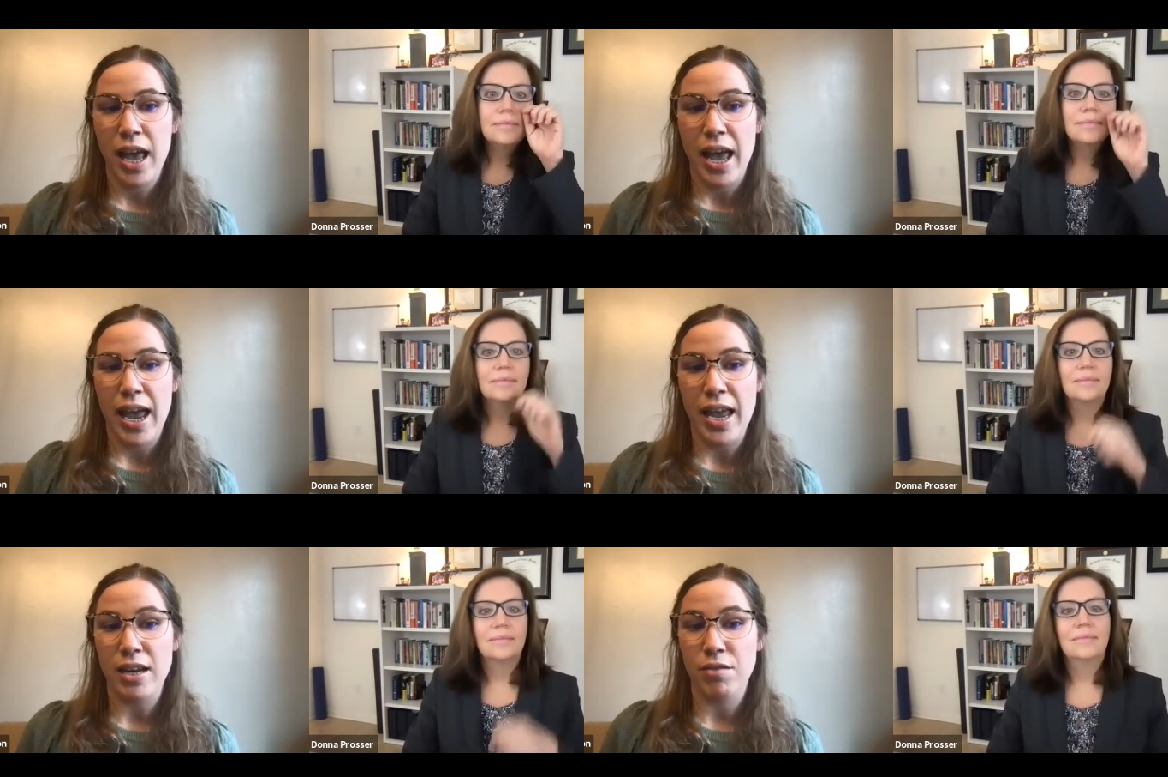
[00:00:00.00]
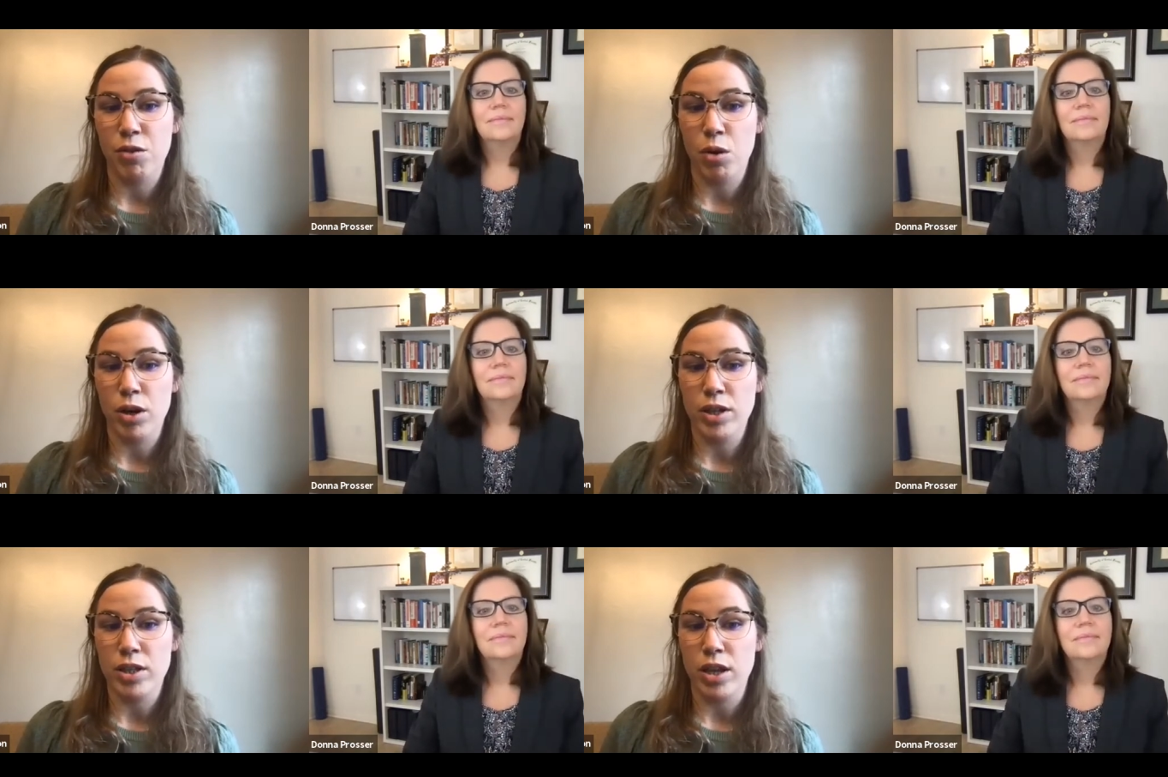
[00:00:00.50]
Speaker 1: And of
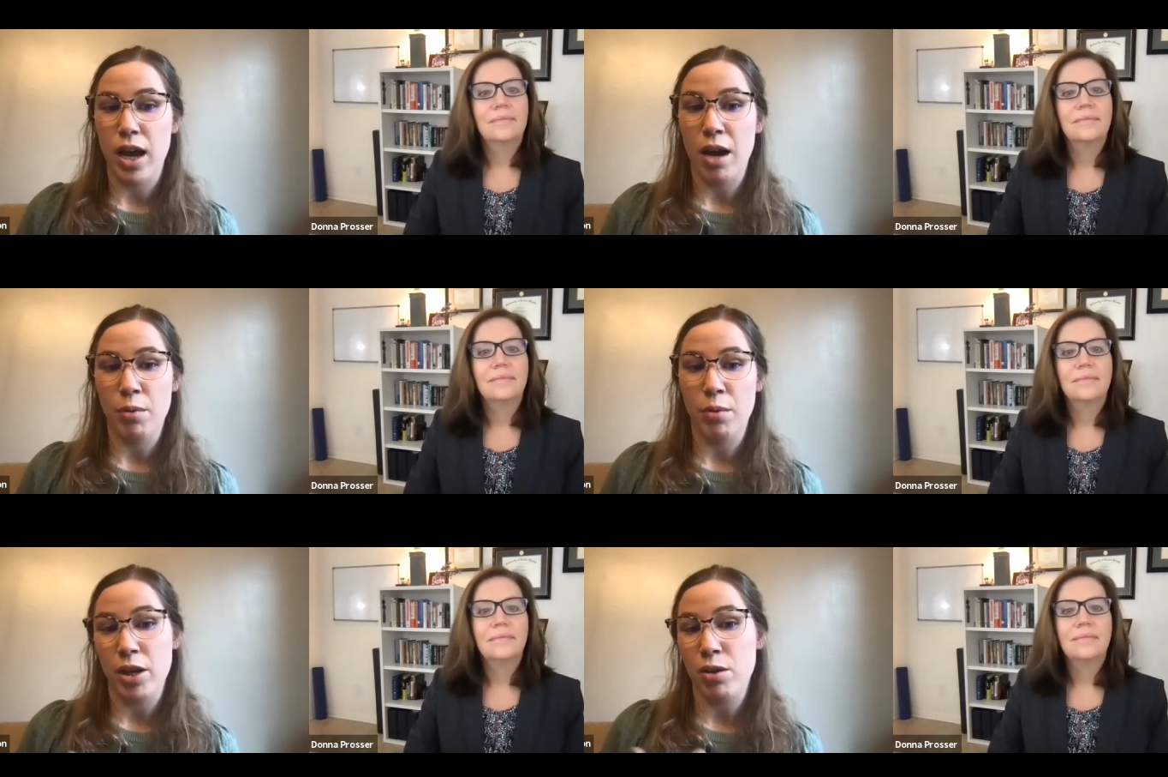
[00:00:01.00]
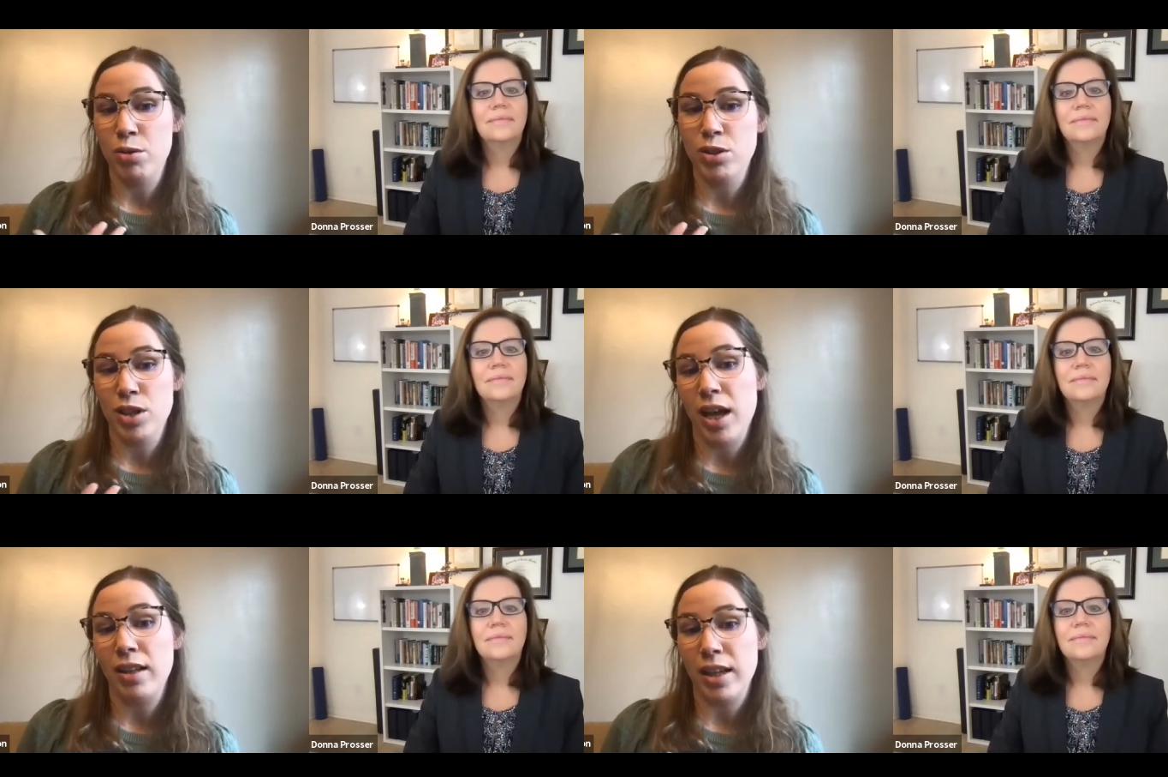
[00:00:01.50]
course, uh, we use
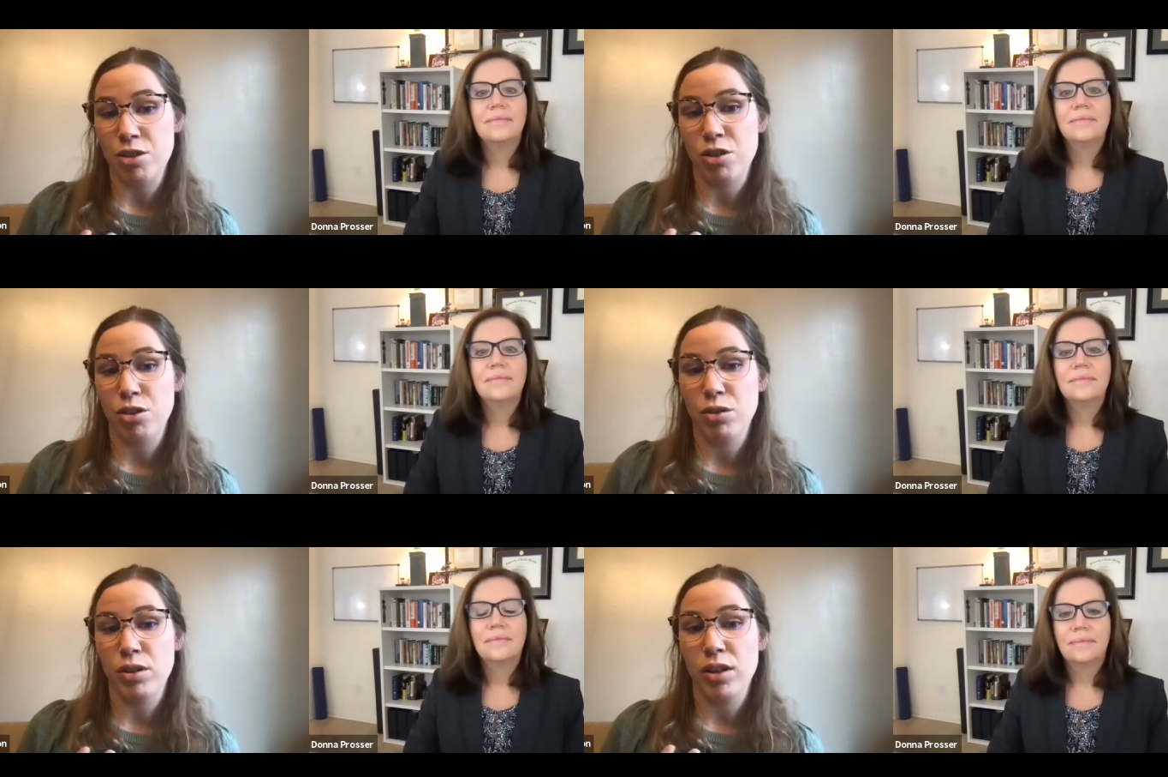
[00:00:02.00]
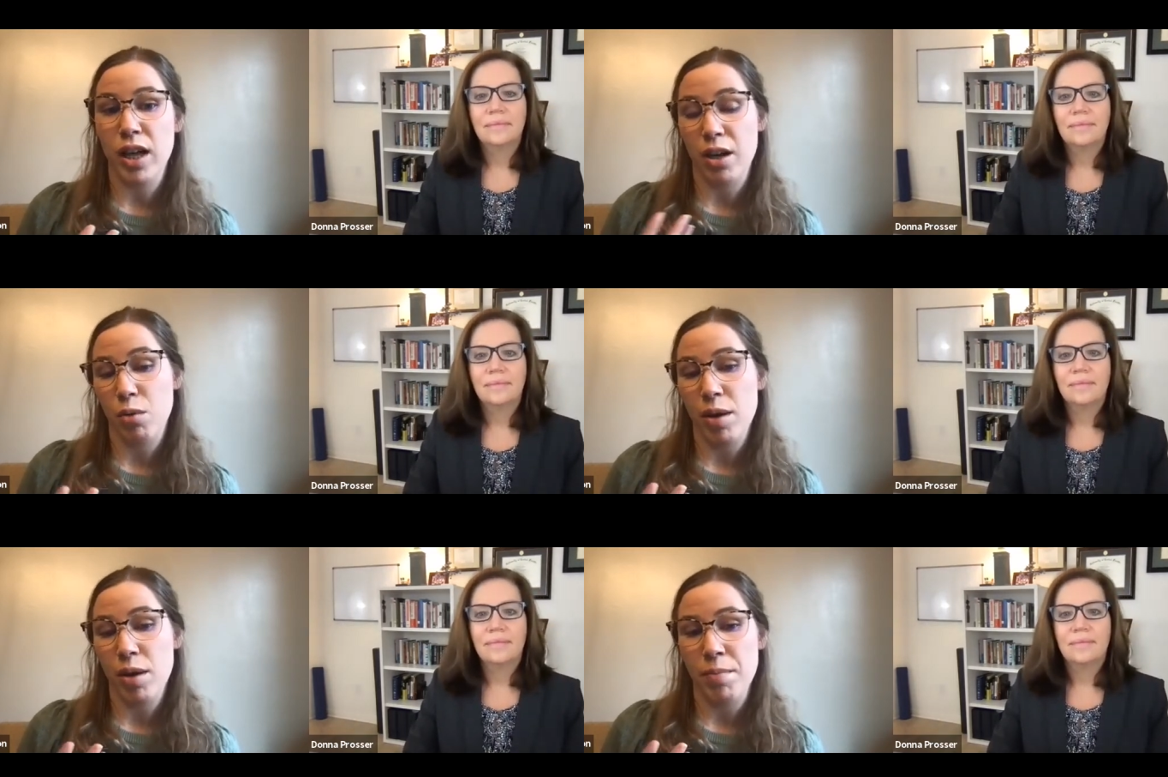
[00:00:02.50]
electrical
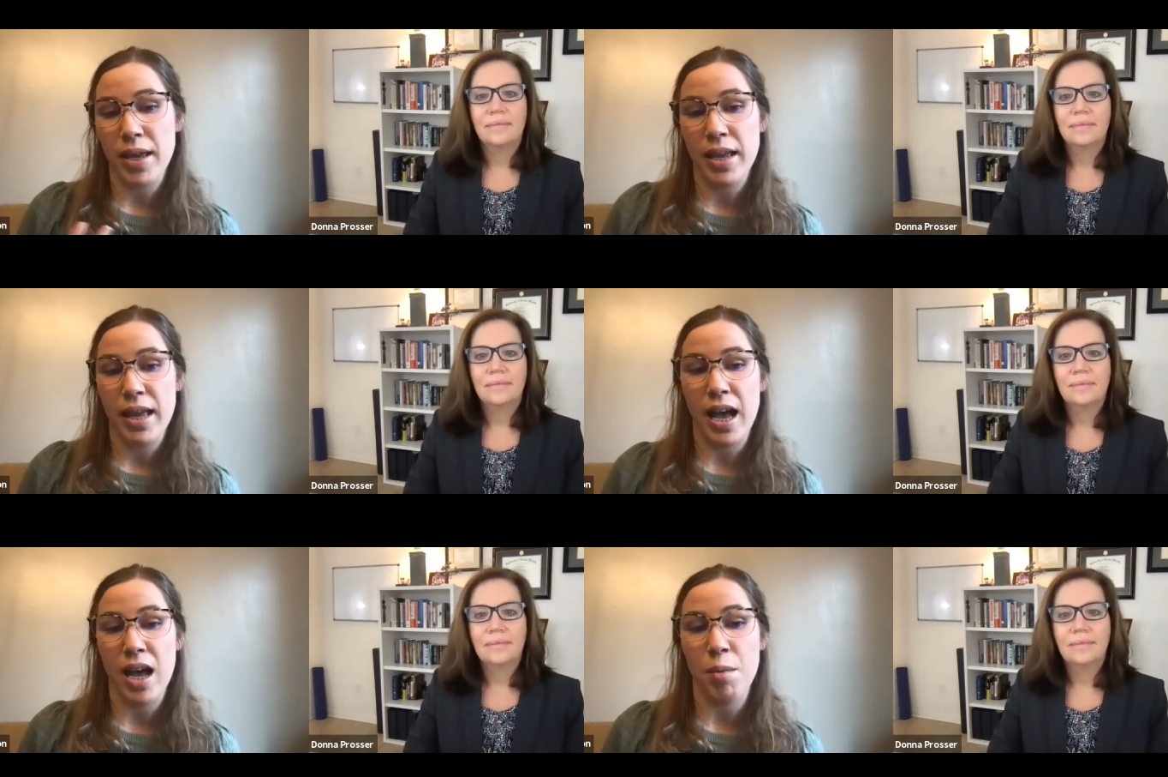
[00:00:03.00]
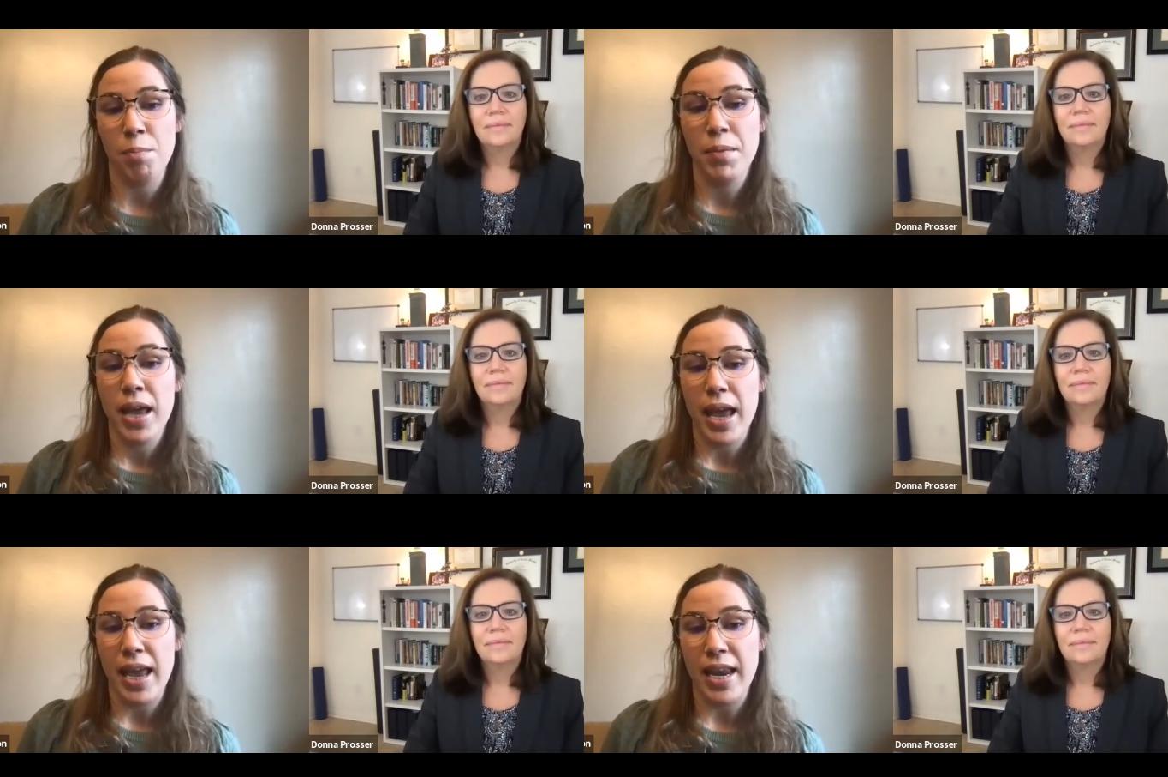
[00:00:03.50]
equipment. Um,
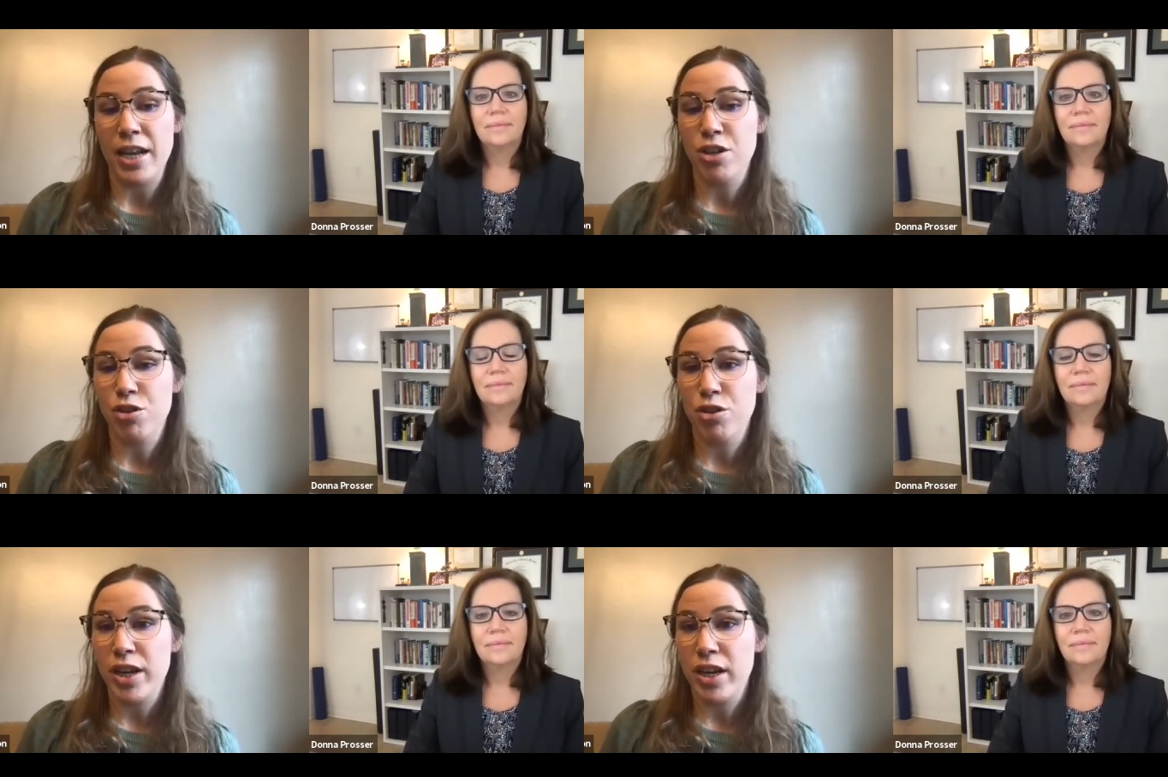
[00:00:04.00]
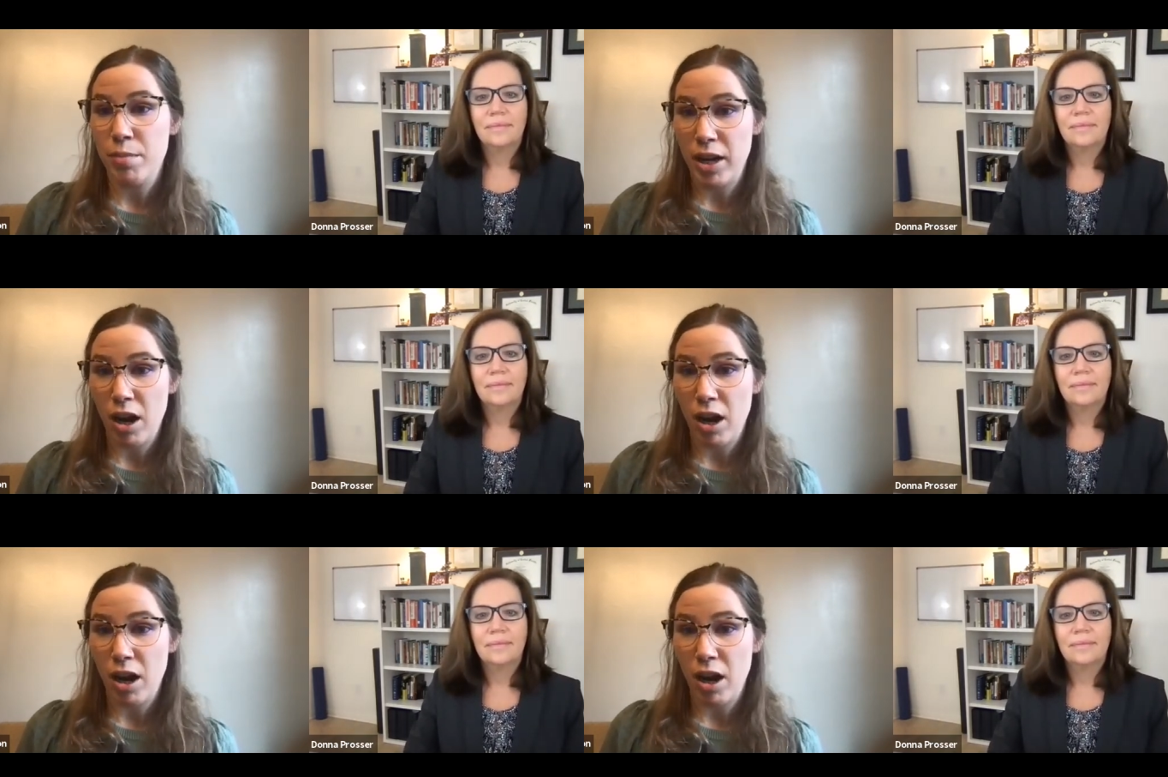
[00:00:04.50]
an injury could be